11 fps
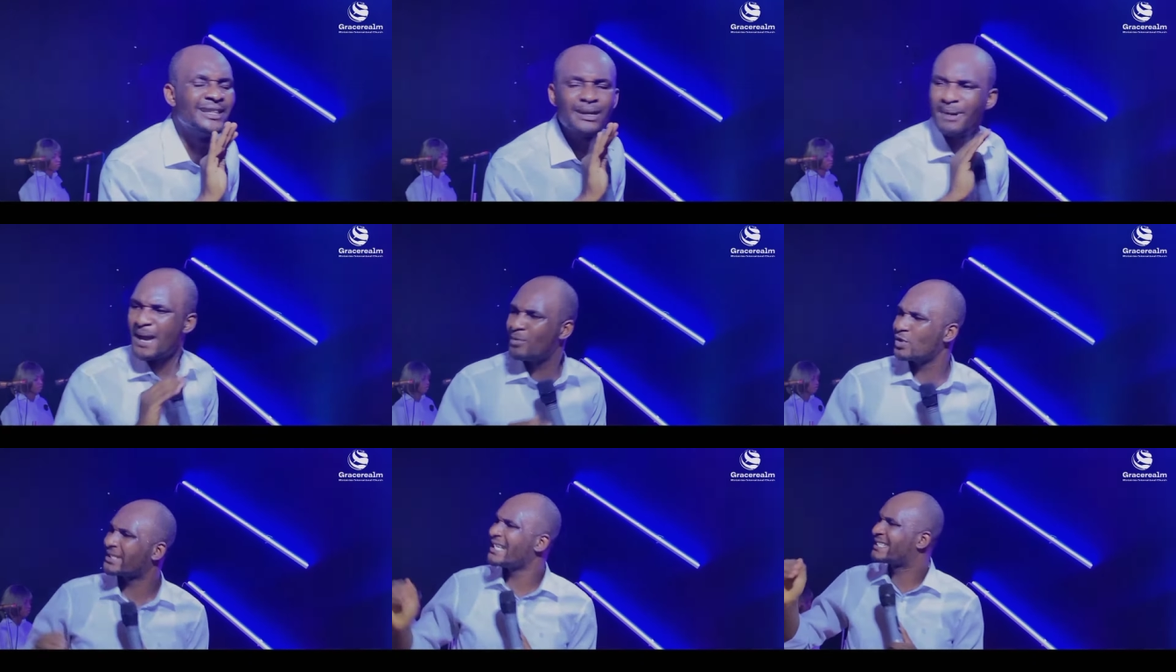The
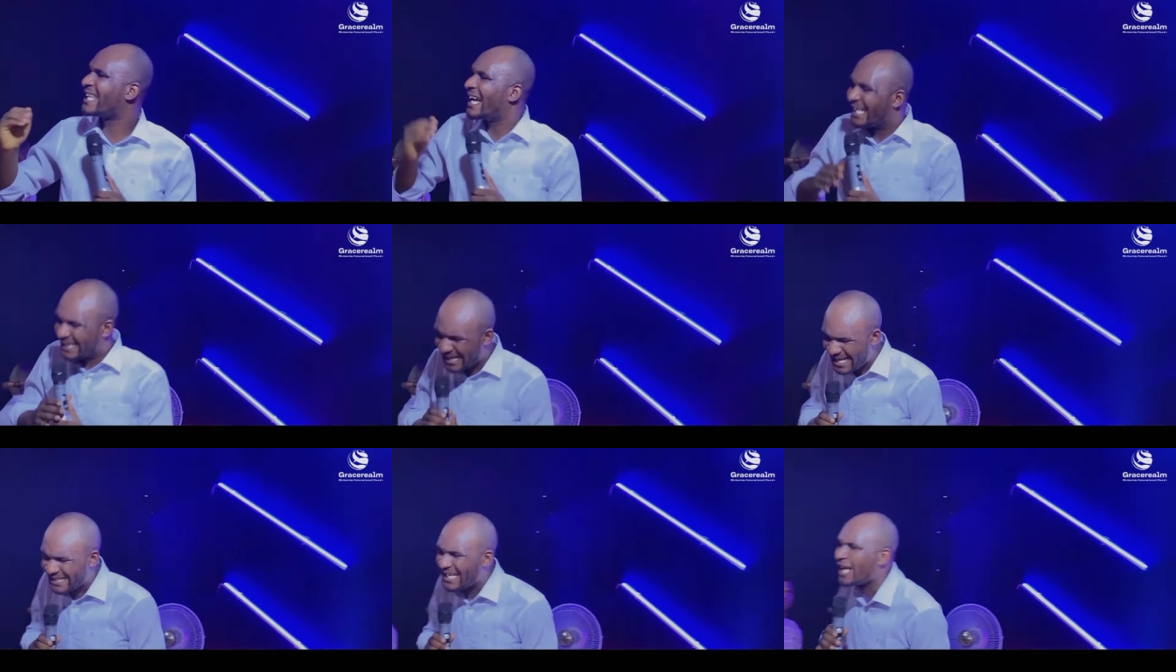Bible says that
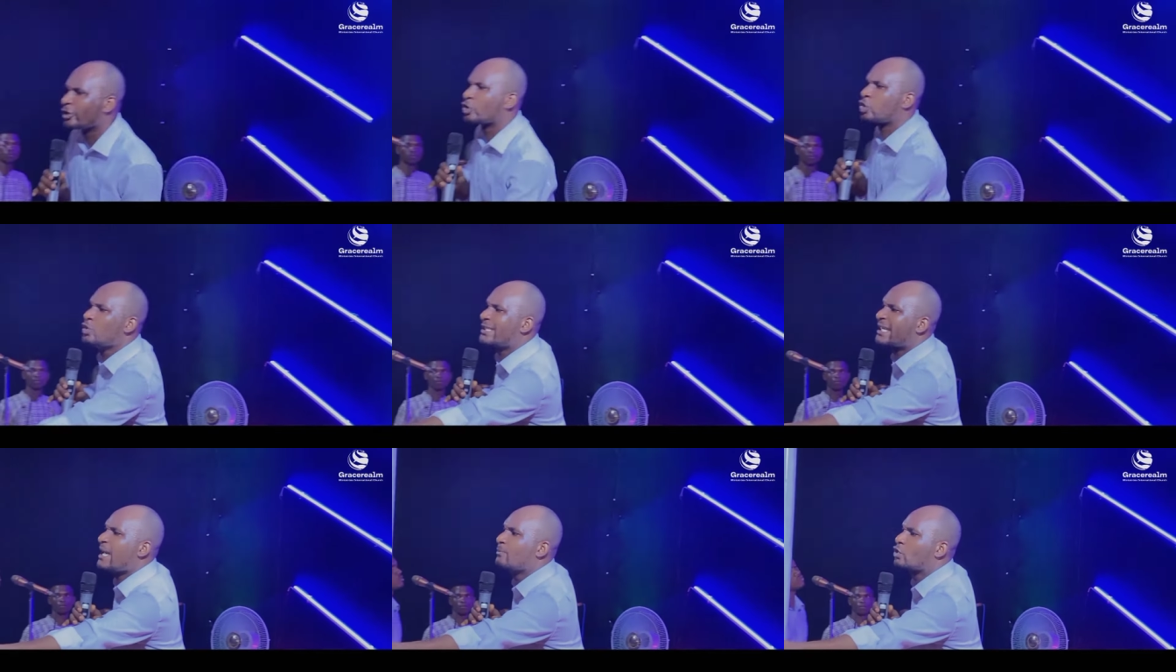grace and truth
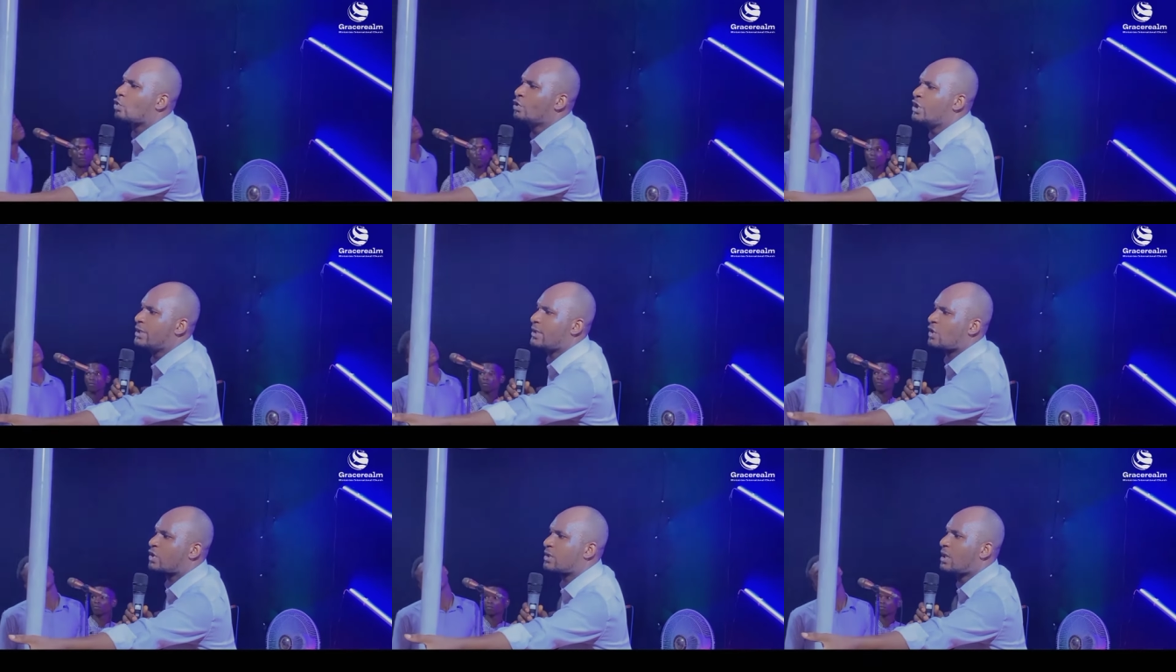came through
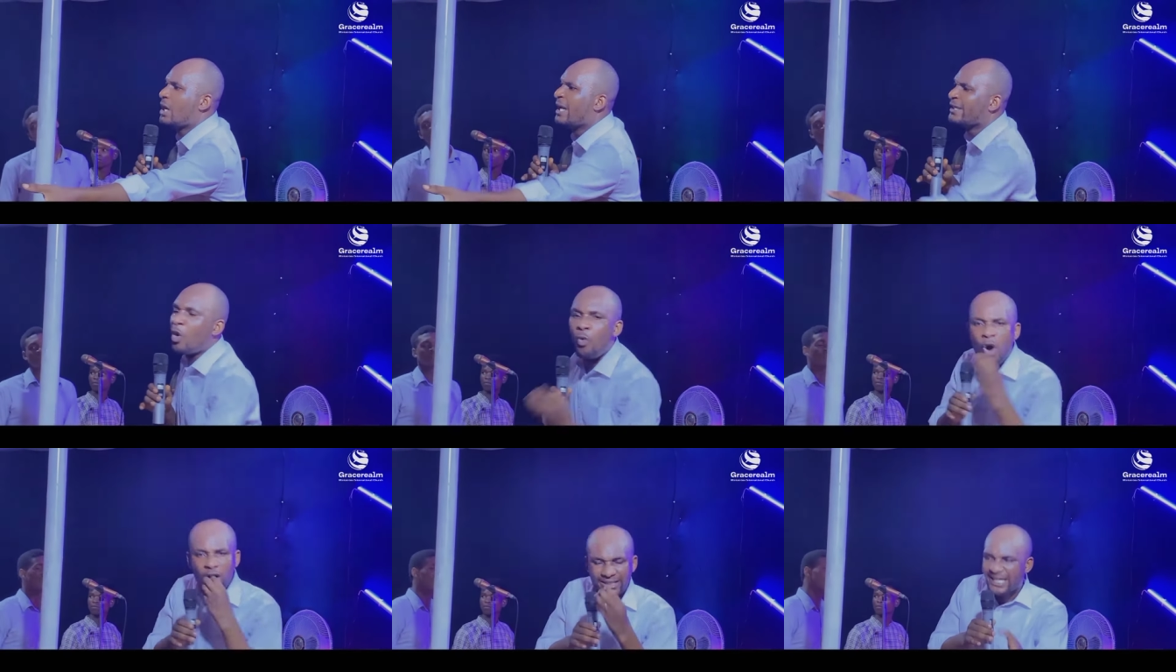Jesus. The
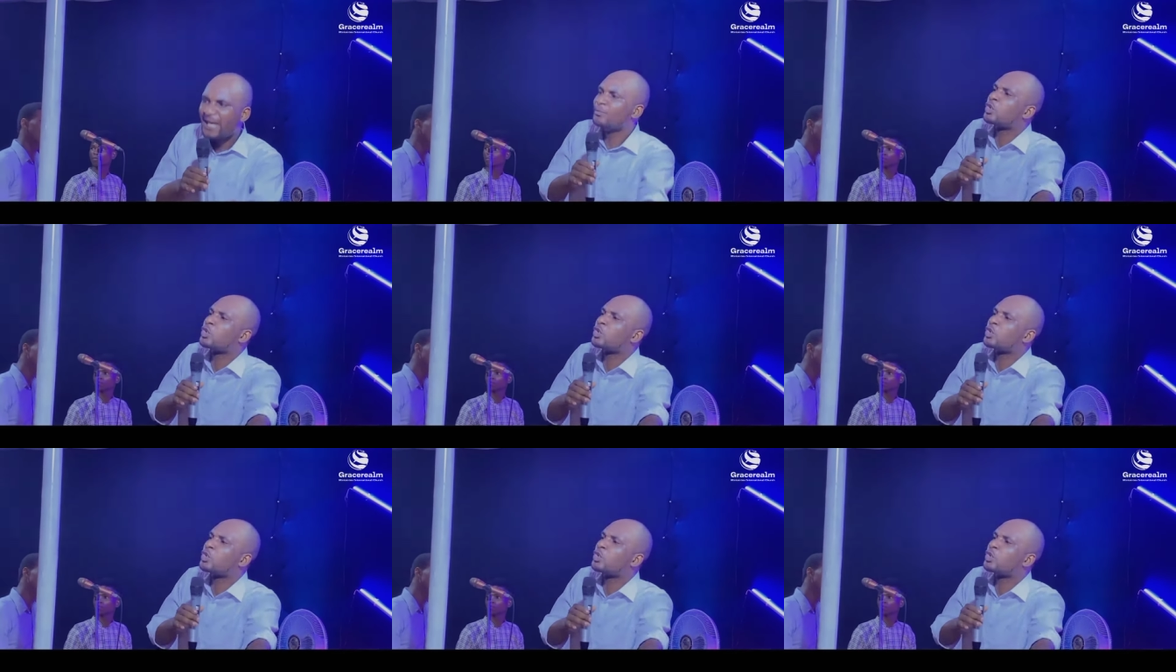word came